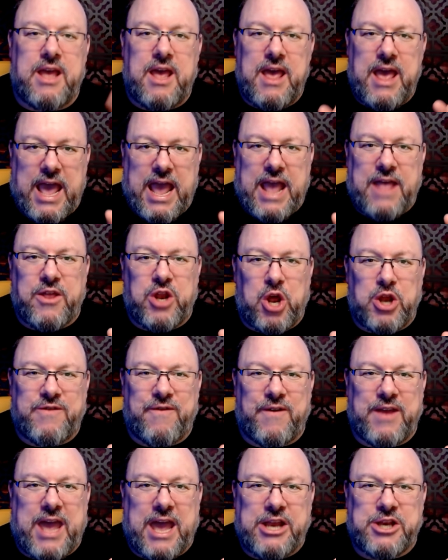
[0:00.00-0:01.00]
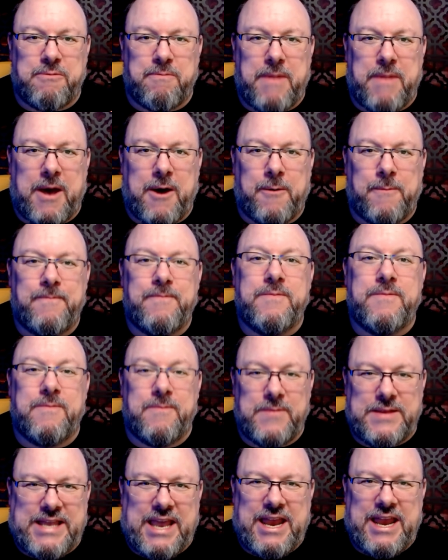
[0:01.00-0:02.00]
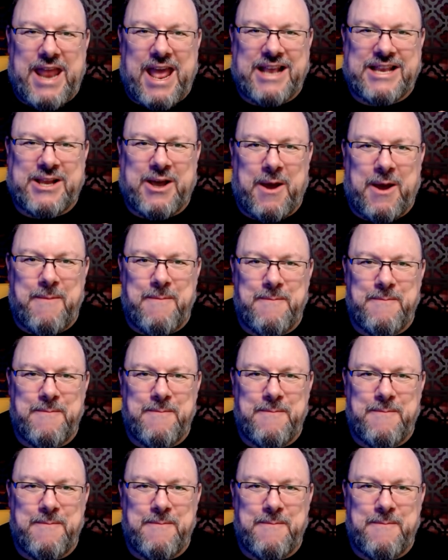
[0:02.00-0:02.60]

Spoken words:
hit the notification bell. See you next time.